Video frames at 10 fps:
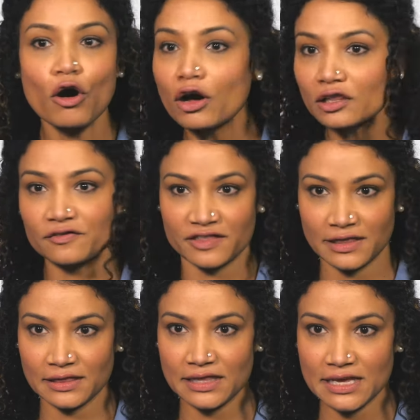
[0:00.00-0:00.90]
All of
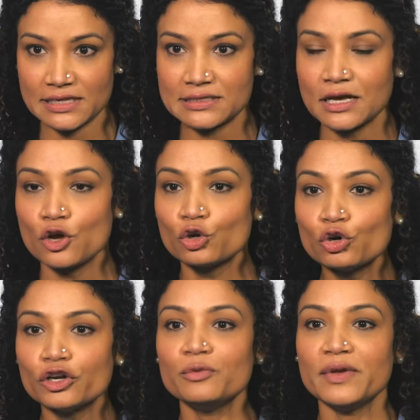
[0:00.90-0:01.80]
these
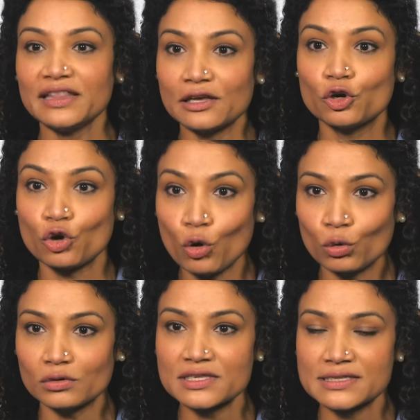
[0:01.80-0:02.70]
could be the
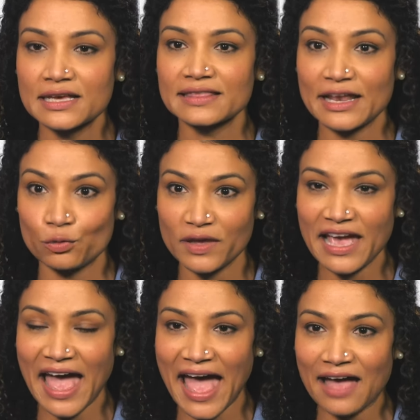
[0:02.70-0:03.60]
goals that
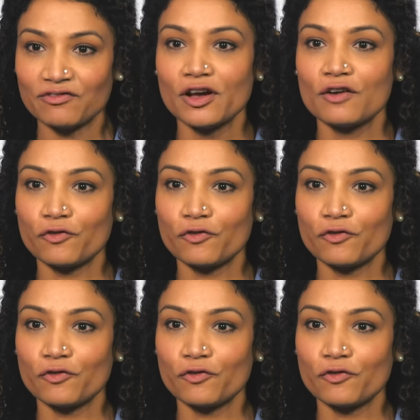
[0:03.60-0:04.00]
we have